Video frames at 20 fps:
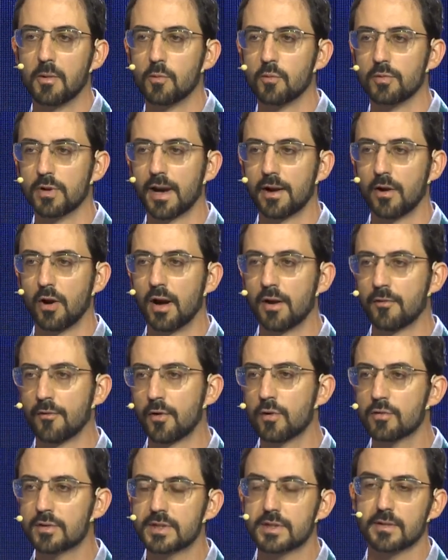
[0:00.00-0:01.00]
We are en
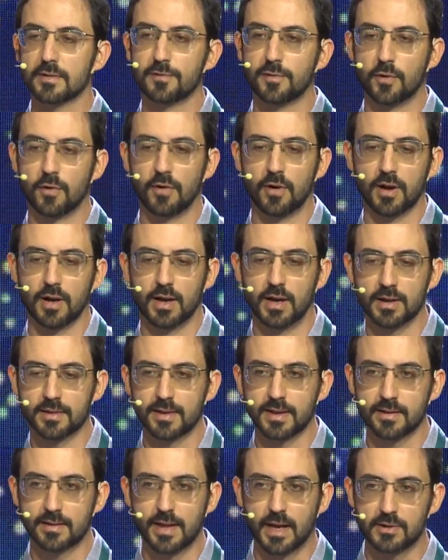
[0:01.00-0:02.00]
route for
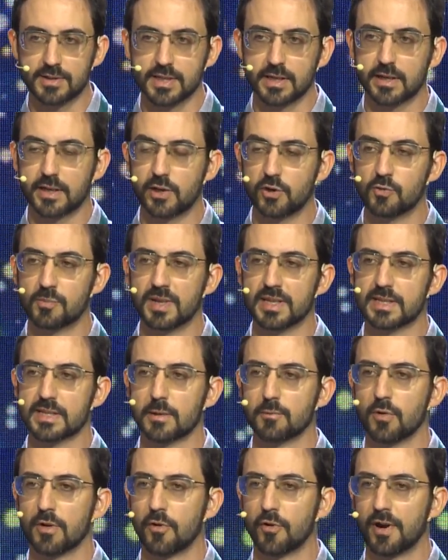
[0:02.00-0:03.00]
10,000 qubits,
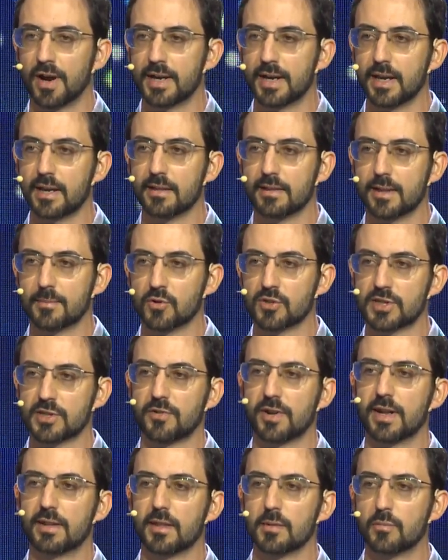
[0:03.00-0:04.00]
and we've already
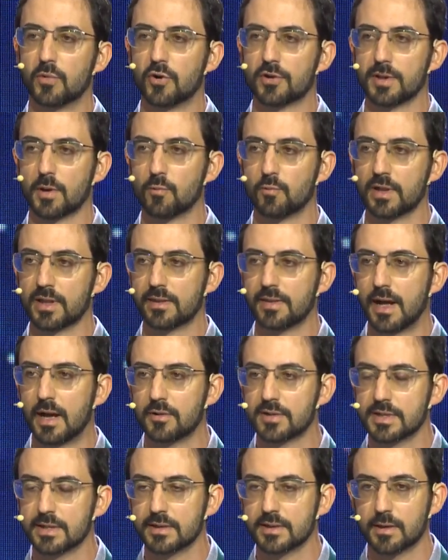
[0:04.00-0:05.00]
demonstrated more than
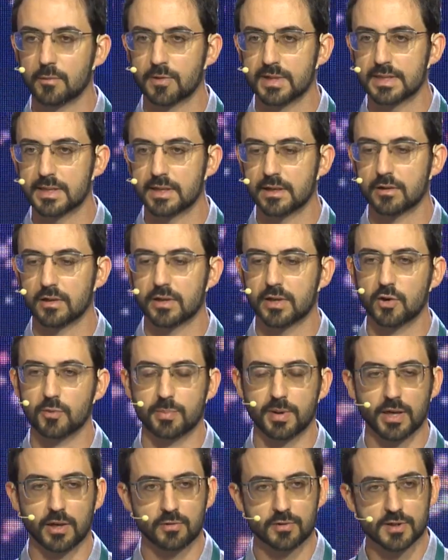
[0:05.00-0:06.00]
1,000 in one single
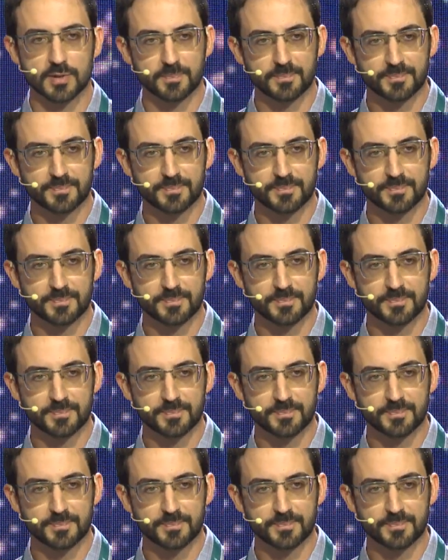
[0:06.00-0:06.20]
QPUs.